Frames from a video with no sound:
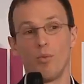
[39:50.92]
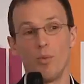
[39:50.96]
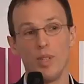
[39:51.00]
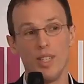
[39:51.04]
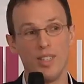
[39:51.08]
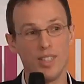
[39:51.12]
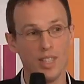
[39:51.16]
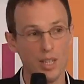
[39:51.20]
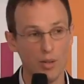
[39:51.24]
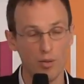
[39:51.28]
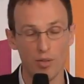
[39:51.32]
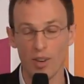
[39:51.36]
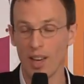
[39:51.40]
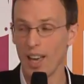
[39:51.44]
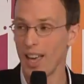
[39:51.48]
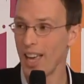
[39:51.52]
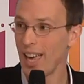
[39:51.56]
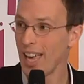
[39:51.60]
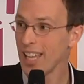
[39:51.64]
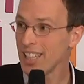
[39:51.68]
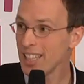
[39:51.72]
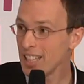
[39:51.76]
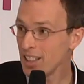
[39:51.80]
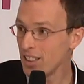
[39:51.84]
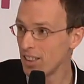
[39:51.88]
receive
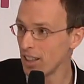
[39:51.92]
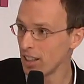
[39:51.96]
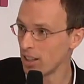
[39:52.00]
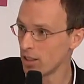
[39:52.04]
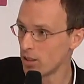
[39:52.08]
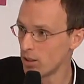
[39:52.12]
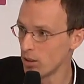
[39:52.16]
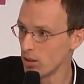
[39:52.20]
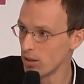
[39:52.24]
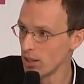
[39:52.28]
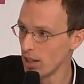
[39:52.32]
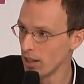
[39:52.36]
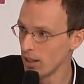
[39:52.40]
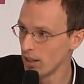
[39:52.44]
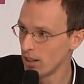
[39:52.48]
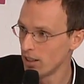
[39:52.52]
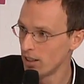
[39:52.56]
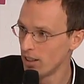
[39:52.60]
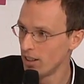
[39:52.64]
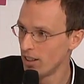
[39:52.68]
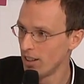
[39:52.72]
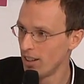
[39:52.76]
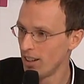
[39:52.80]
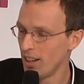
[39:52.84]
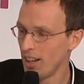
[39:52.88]
anything today,
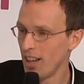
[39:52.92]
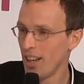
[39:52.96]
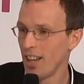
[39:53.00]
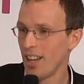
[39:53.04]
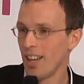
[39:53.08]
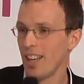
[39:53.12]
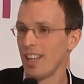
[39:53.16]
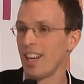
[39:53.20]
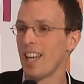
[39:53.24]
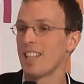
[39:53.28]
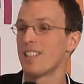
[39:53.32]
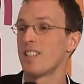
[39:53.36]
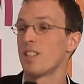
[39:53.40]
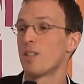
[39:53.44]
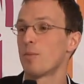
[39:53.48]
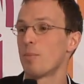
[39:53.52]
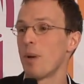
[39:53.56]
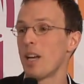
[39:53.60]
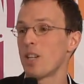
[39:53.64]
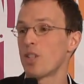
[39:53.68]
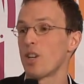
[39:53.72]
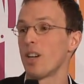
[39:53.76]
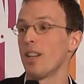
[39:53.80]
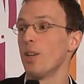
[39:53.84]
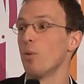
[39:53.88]
and that's
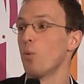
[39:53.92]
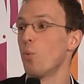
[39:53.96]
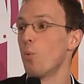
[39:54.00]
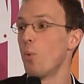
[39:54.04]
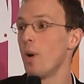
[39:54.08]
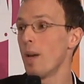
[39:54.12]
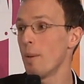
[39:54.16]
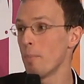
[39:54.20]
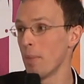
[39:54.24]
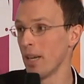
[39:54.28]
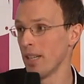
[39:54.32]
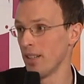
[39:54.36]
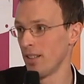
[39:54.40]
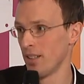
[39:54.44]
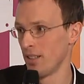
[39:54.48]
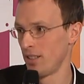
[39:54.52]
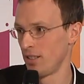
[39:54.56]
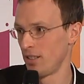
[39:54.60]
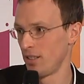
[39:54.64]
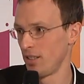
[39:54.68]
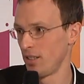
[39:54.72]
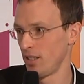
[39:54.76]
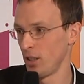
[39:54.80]
especially women,